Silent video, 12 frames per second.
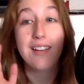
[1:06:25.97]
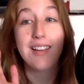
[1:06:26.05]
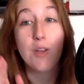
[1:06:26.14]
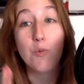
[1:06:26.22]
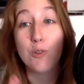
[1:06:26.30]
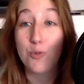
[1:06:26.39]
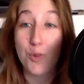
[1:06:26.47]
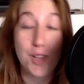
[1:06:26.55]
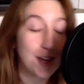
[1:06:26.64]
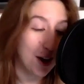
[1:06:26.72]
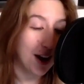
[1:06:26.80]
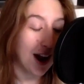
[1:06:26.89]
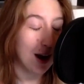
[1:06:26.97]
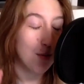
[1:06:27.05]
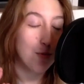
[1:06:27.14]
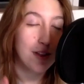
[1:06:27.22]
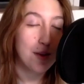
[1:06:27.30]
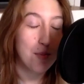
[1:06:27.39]
It was really good, and I'm
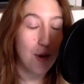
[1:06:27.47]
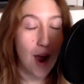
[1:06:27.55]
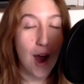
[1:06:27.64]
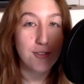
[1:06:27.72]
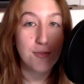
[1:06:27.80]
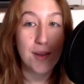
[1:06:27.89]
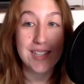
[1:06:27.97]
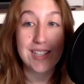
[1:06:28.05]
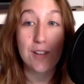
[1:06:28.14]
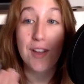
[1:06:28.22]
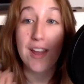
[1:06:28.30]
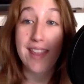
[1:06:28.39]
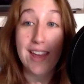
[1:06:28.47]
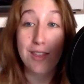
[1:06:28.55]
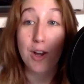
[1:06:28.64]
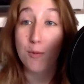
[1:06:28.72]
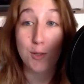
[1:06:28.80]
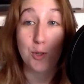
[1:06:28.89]
really proud of myself, and they thought
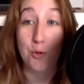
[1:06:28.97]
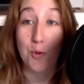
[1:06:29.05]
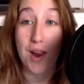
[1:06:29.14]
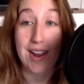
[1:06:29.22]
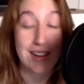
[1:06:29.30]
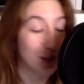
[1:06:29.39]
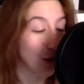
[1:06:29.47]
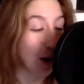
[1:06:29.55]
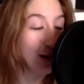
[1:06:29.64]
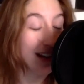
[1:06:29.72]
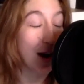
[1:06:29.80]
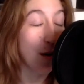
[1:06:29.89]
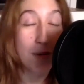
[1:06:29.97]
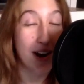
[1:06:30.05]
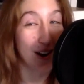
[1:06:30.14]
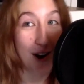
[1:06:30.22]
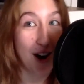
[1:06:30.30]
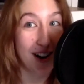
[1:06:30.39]
it was great, so I was like, oh my
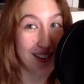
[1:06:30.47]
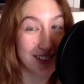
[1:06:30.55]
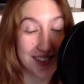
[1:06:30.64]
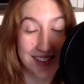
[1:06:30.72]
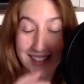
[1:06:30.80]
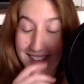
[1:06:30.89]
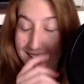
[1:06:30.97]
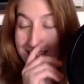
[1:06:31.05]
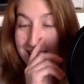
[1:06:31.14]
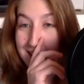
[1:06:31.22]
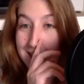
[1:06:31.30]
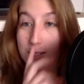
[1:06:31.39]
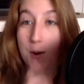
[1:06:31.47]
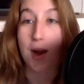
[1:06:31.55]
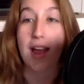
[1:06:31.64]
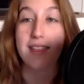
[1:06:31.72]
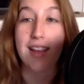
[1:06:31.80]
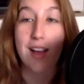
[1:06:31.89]
gosh, like this is great.
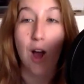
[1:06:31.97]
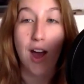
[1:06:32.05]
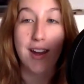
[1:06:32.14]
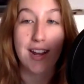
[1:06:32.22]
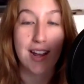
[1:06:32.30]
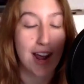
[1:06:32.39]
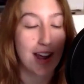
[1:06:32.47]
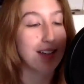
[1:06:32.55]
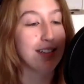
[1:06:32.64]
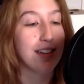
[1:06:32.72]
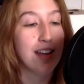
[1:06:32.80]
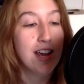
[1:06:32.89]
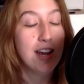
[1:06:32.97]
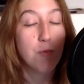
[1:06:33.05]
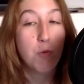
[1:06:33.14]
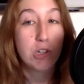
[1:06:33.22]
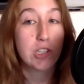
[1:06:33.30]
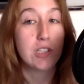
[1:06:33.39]
And they got it, and
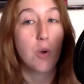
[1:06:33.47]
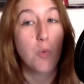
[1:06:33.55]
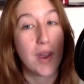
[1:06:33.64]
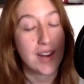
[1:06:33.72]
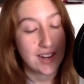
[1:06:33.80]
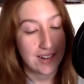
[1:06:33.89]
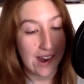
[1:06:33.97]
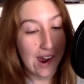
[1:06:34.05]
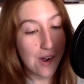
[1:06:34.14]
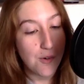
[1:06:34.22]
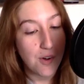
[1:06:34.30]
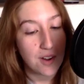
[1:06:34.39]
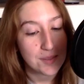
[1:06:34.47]
we're still waiting now.